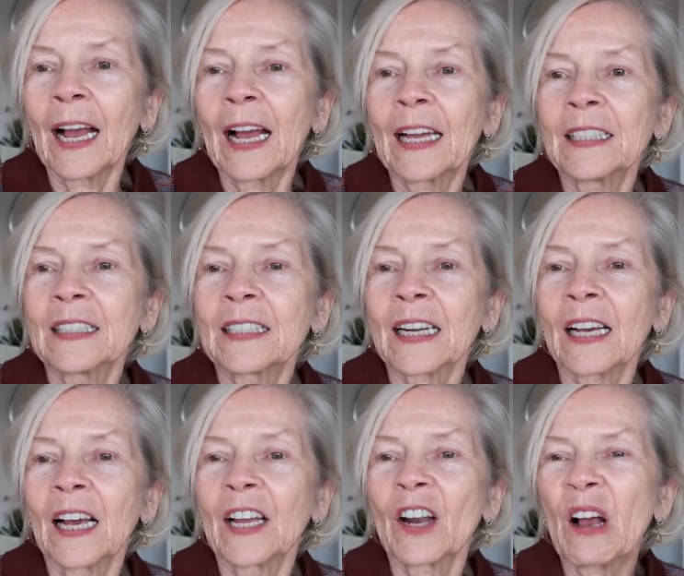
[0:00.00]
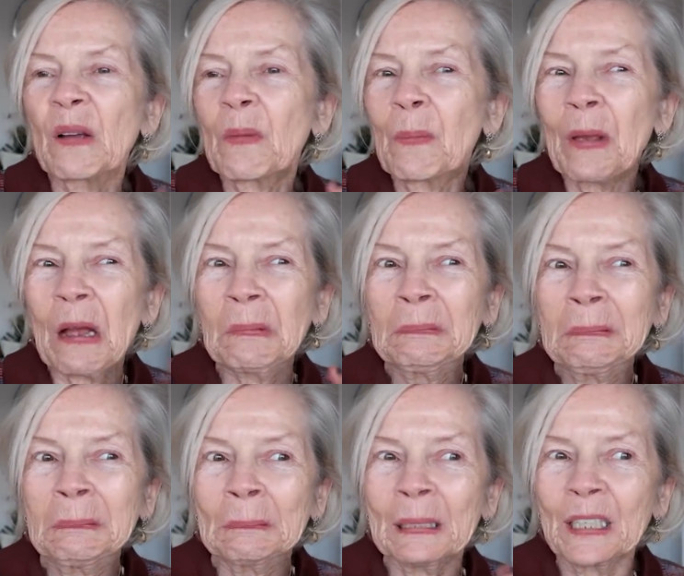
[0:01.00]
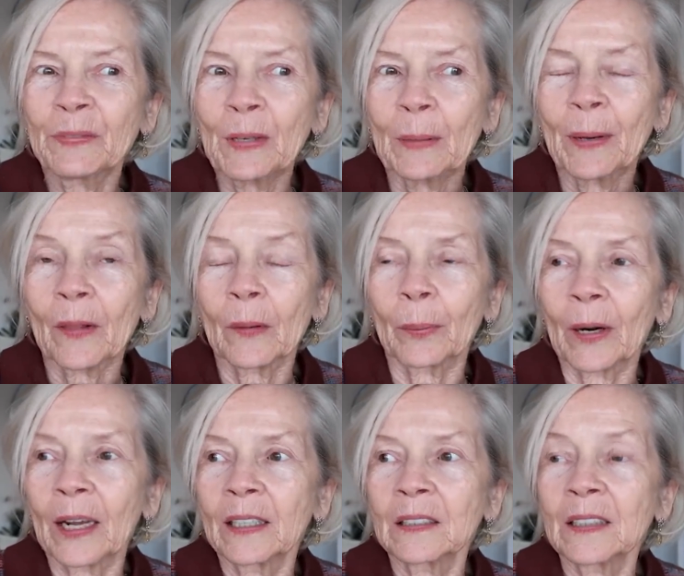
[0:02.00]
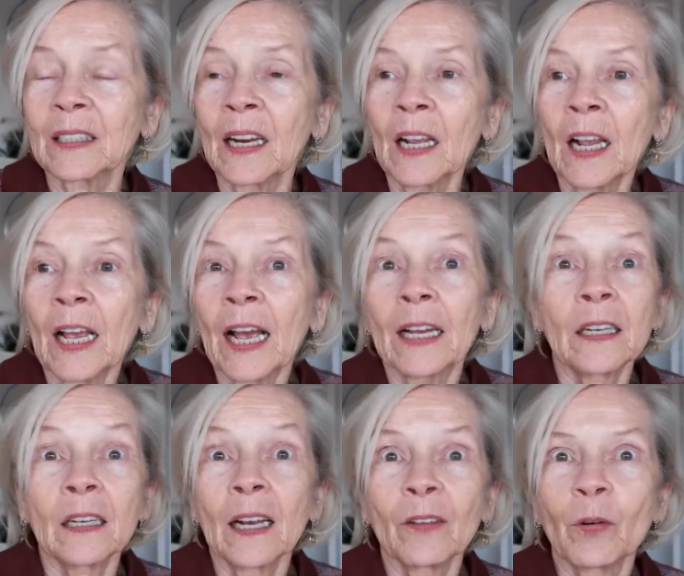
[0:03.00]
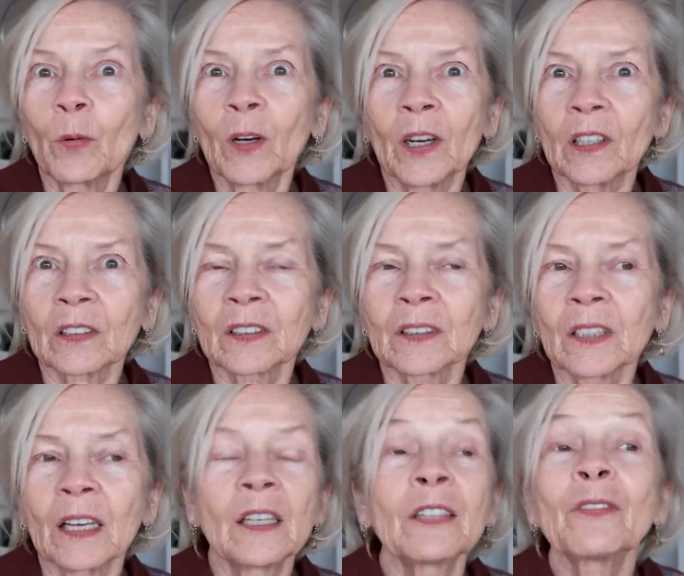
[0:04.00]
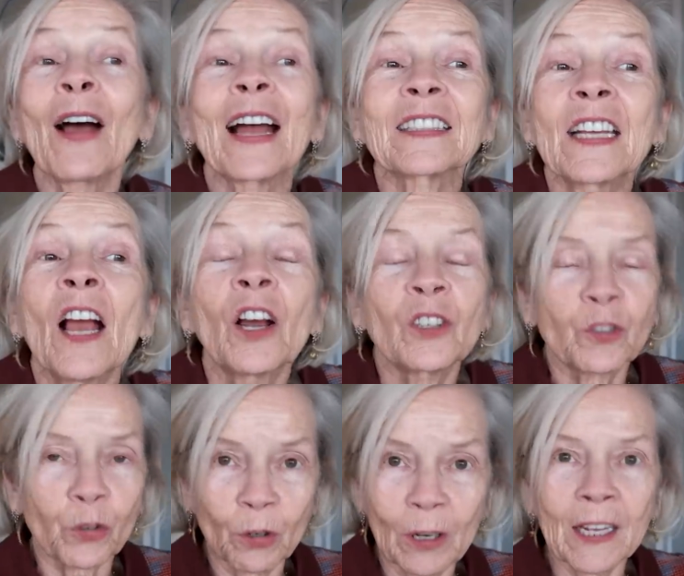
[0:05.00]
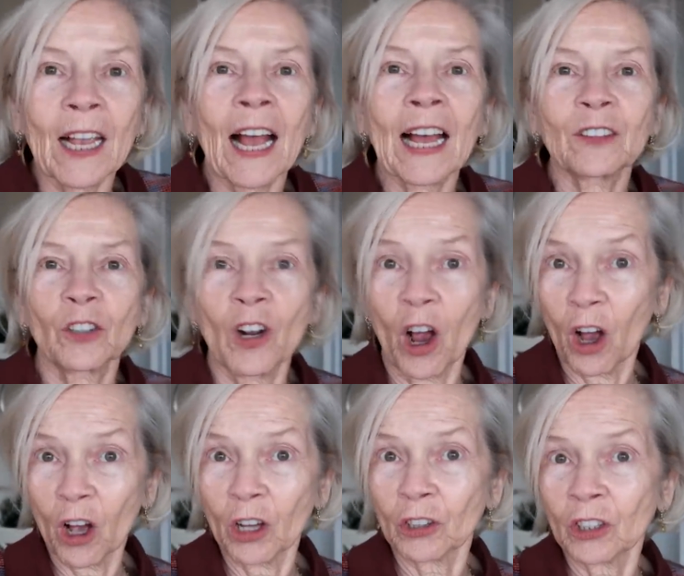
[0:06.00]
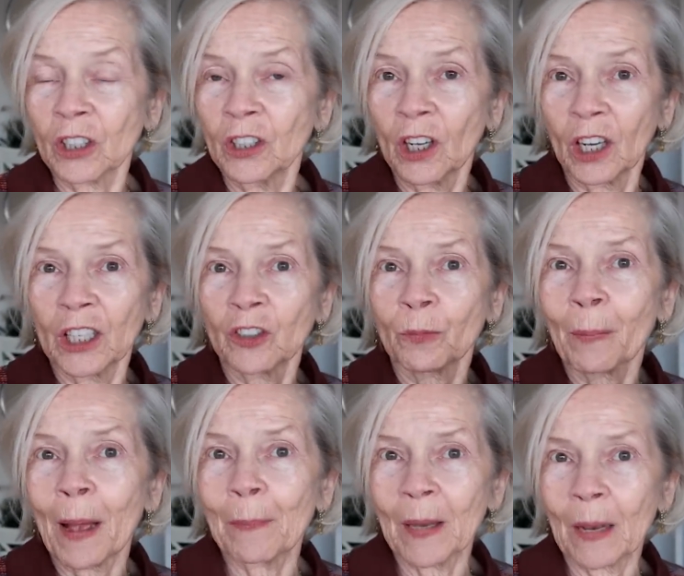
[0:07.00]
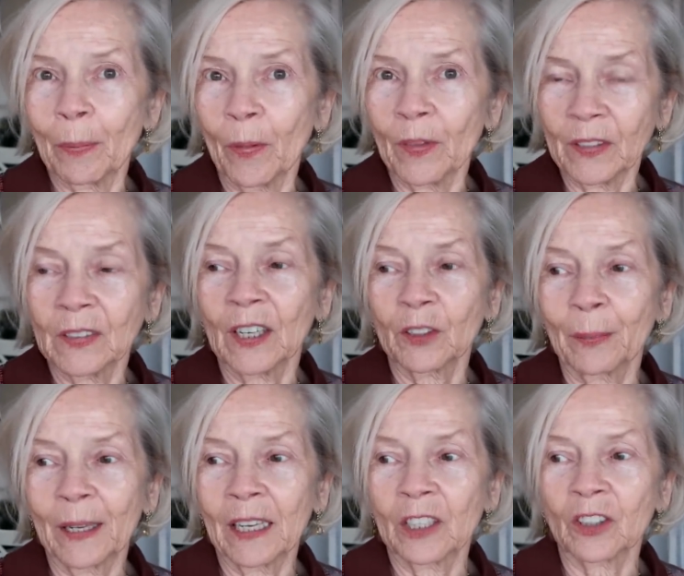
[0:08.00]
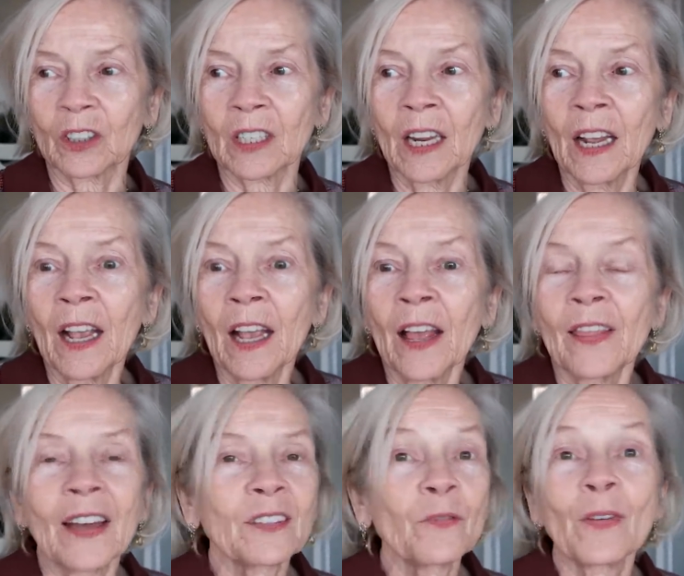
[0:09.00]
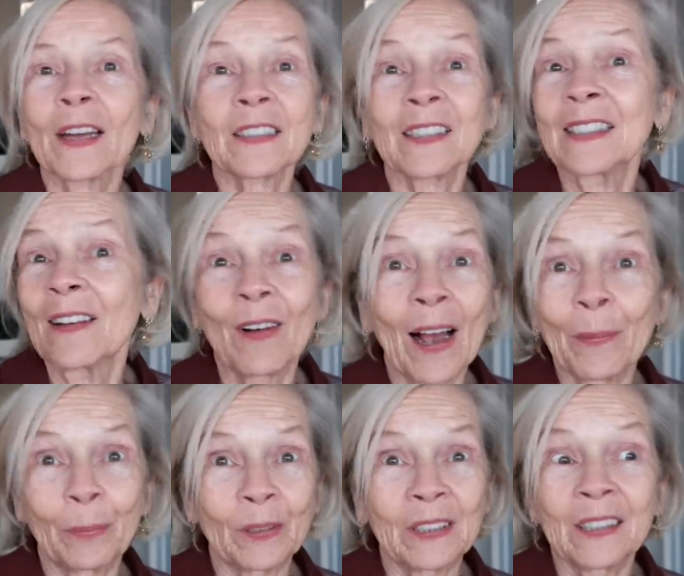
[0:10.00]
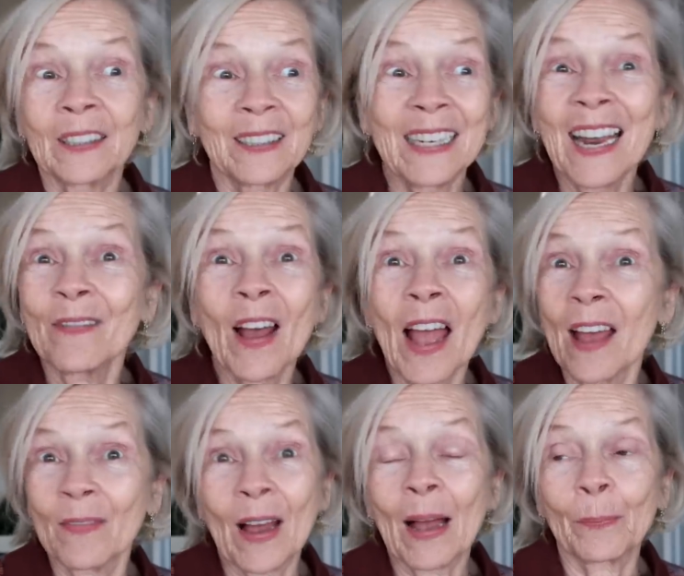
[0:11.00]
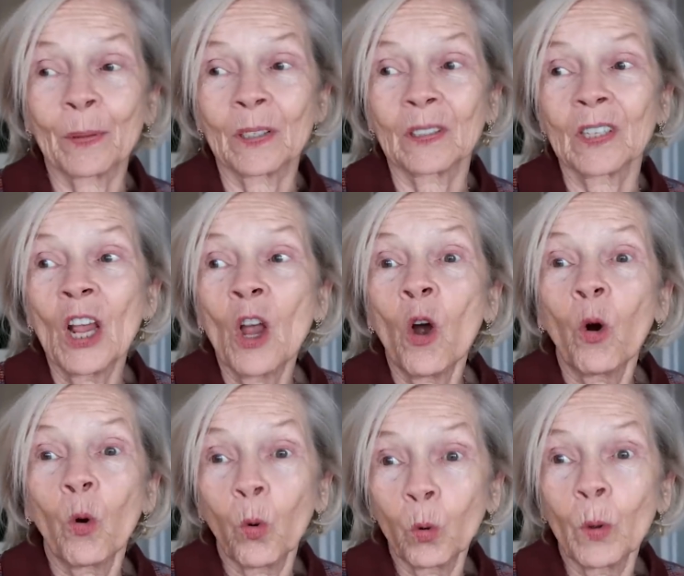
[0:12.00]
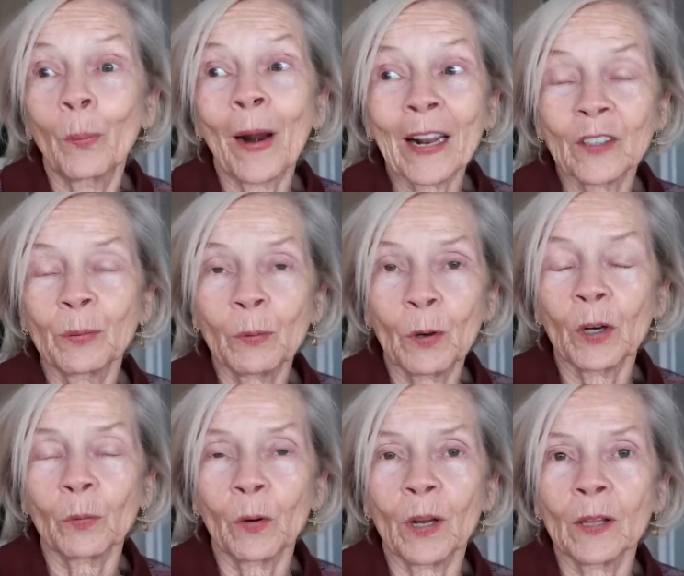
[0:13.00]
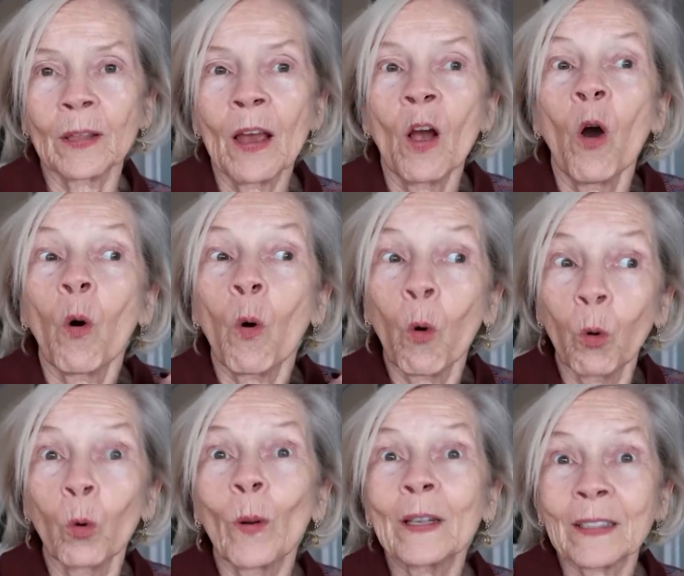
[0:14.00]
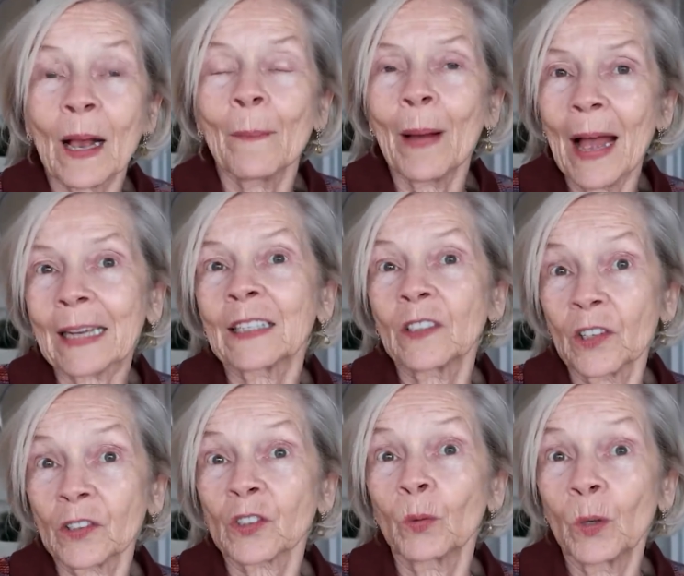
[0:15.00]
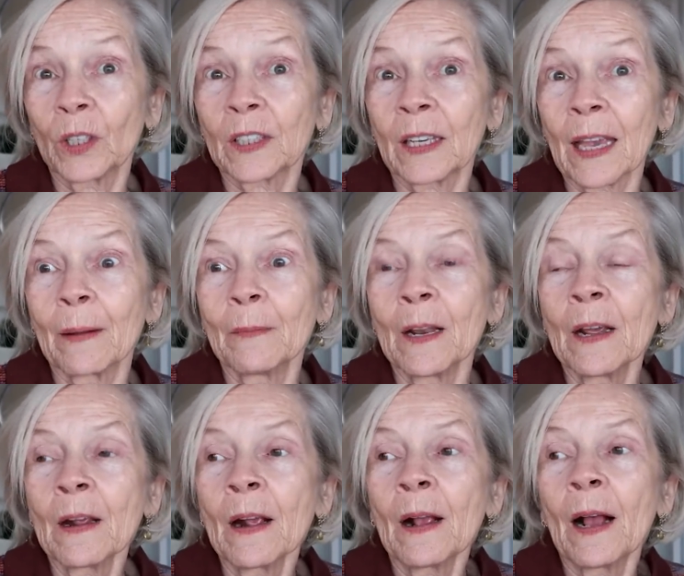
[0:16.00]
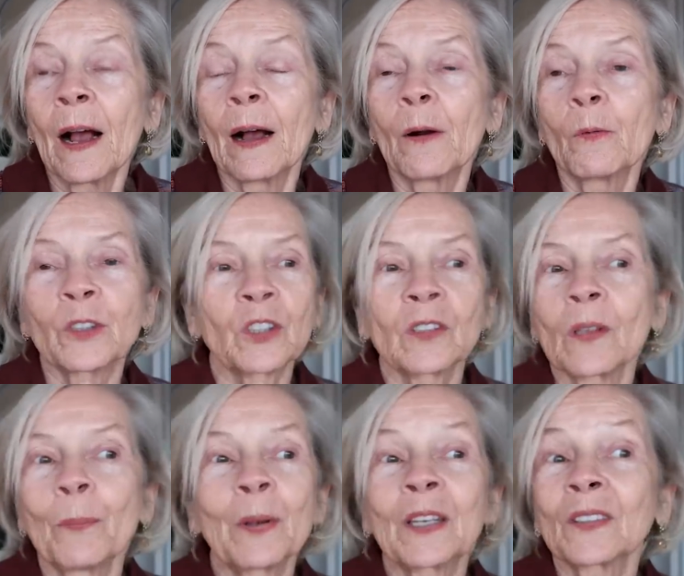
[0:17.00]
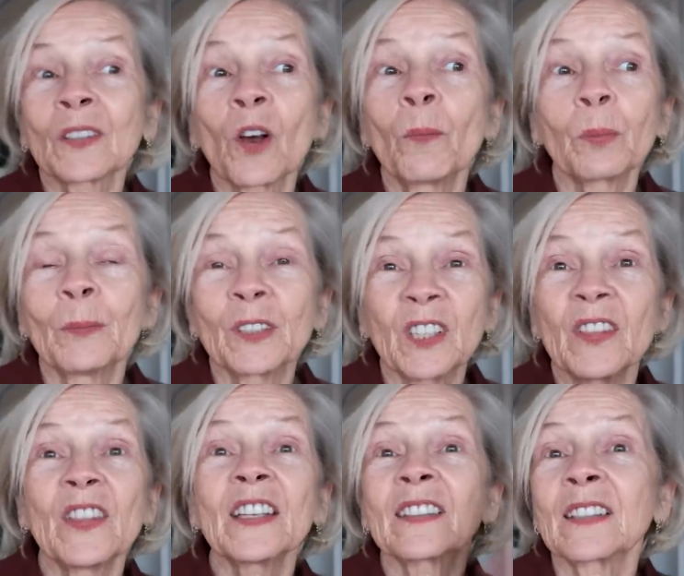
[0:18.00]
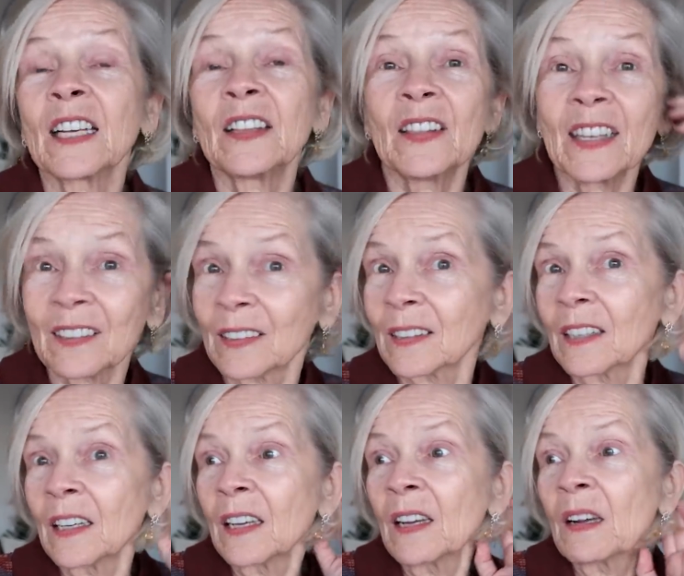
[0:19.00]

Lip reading: And I'm a bit iffy about the brand, and it never works. And in fact, truly, hand on heart, Nigel, back me up on this, Nigel, my agent, that in fact has never happened. It has never, ever happened. All the brands we work with always come back and ask to work again, which is the biggest compliment in this